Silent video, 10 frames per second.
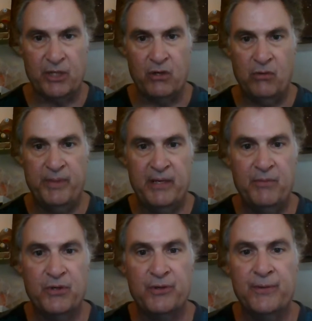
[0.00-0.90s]
cope
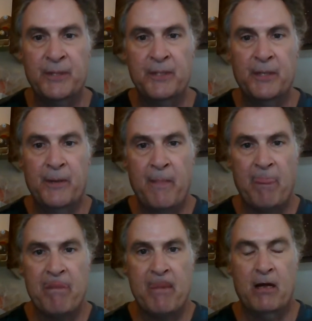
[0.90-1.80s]
anymore.
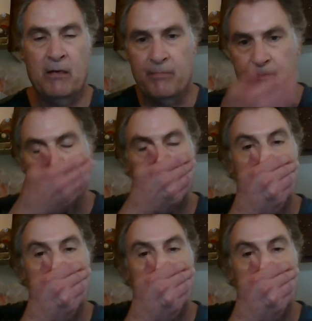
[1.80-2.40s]
I'm